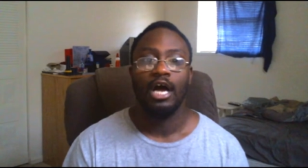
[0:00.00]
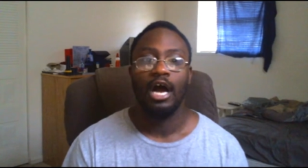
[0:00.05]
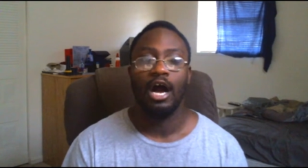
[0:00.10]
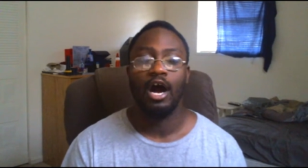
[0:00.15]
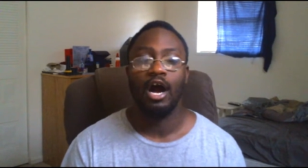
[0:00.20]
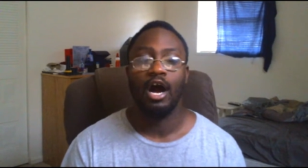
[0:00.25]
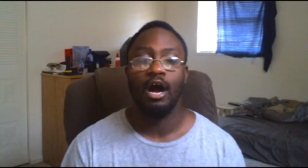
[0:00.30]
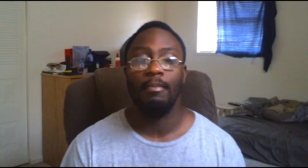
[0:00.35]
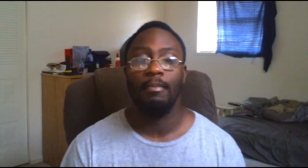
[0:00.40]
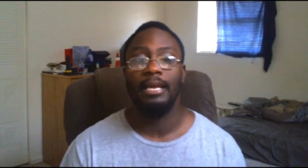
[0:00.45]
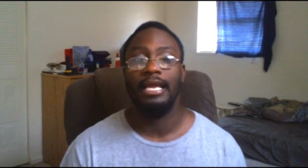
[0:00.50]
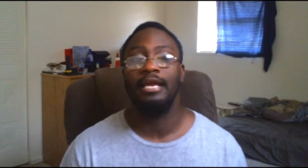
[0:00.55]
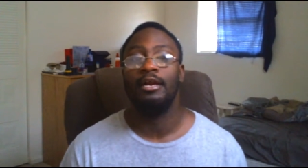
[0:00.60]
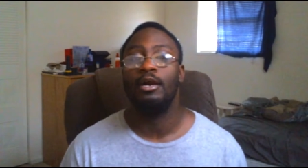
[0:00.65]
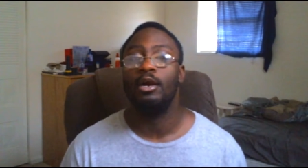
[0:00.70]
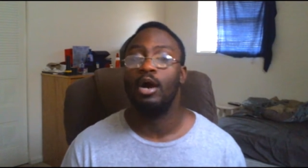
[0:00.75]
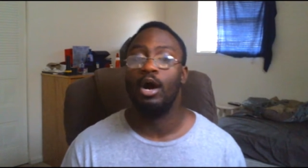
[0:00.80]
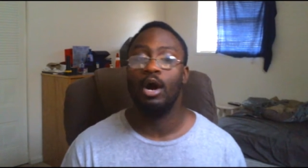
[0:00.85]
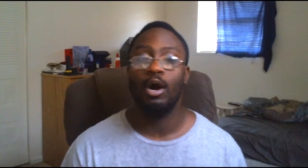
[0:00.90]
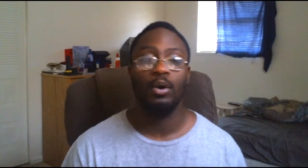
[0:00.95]
In
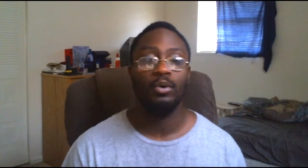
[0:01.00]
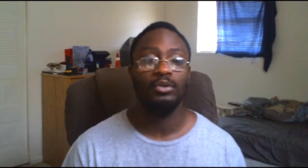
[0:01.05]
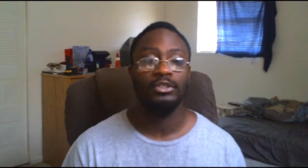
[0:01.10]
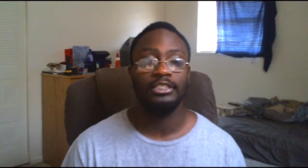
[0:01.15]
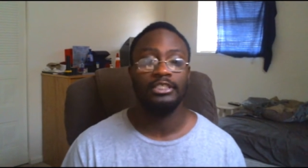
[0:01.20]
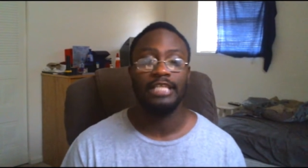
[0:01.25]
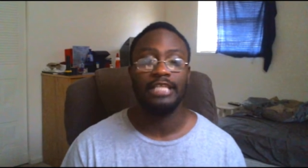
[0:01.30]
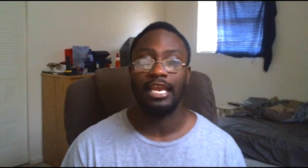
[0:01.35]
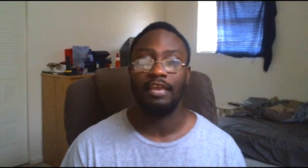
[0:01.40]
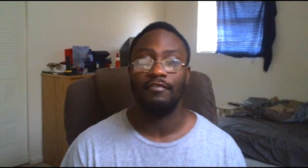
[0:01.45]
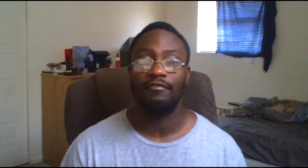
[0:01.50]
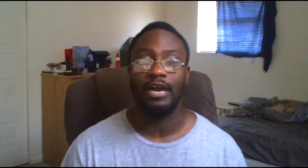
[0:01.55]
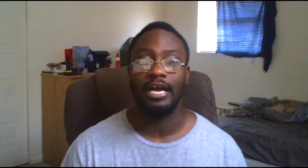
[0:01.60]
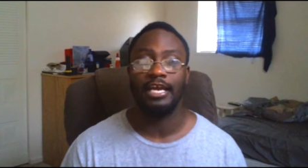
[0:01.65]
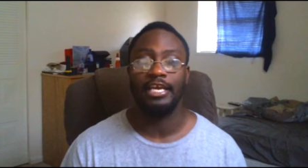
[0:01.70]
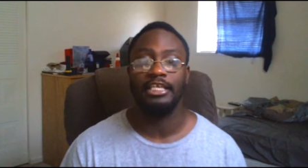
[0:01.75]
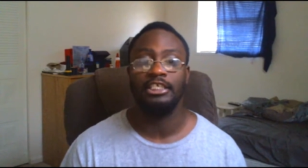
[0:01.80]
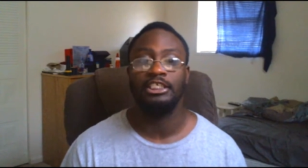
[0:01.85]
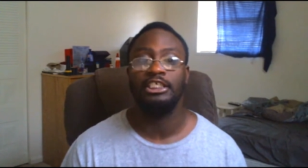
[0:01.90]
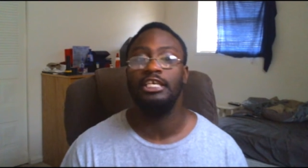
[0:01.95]
her own style of writing,